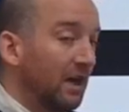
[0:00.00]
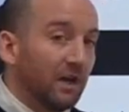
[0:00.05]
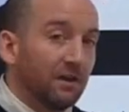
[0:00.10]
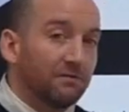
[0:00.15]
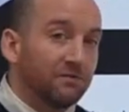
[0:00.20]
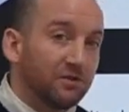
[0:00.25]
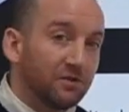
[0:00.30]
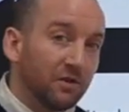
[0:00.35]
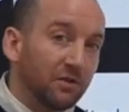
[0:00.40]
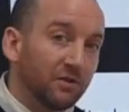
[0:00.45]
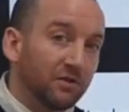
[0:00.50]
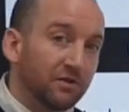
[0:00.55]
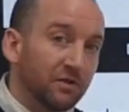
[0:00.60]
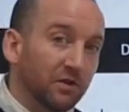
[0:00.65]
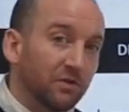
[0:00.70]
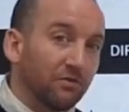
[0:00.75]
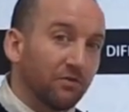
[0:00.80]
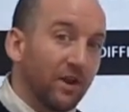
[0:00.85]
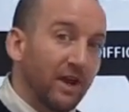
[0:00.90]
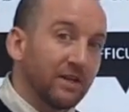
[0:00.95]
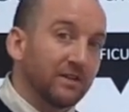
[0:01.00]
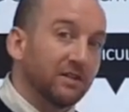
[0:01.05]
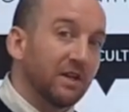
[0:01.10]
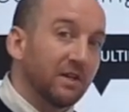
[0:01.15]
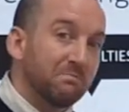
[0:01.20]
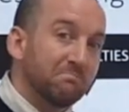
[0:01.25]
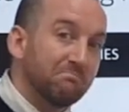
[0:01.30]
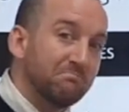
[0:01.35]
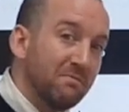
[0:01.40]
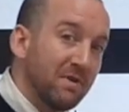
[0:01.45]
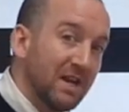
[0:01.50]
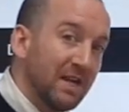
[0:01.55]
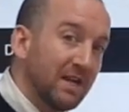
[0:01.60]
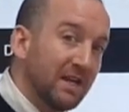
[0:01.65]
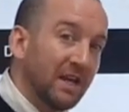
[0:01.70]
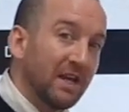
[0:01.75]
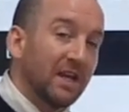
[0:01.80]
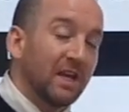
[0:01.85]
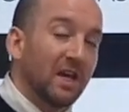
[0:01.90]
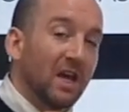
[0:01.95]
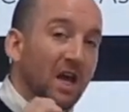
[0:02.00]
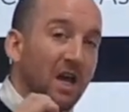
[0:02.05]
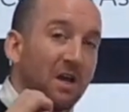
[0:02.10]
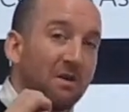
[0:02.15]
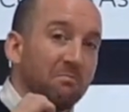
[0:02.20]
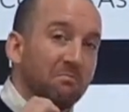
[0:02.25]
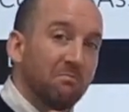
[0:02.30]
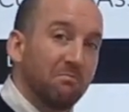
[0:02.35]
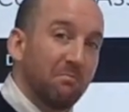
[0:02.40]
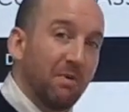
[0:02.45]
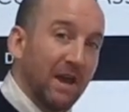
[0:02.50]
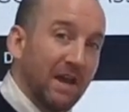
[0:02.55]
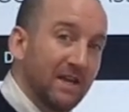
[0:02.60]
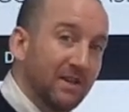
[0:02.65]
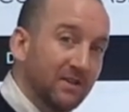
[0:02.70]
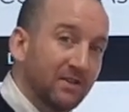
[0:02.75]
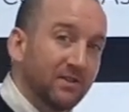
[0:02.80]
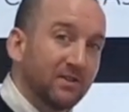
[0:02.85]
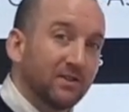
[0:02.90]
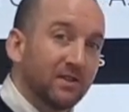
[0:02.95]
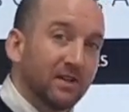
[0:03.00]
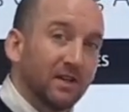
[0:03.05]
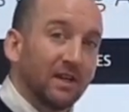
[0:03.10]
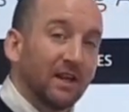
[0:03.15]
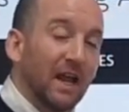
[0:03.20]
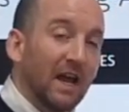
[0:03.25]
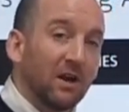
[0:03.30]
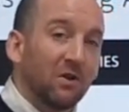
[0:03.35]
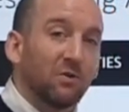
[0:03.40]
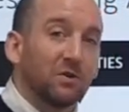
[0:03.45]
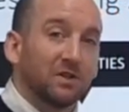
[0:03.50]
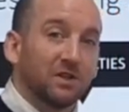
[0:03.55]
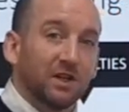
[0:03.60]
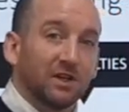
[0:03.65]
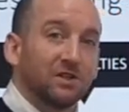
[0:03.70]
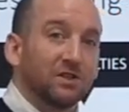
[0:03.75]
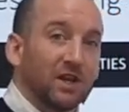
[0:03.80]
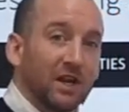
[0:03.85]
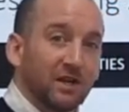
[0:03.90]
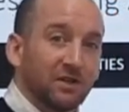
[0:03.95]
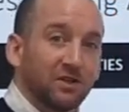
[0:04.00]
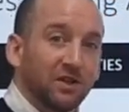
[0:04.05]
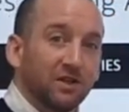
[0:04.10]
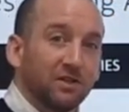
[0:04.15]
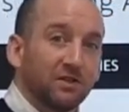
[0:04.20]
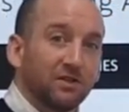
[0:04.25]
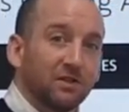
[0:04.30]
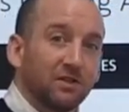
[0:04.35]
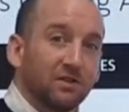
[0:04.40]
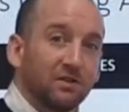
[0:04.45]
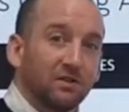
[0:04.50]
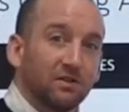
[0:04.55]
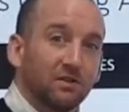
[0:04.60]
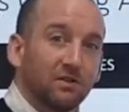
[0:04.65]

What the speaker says: If students are creating meaning-based language exchanges,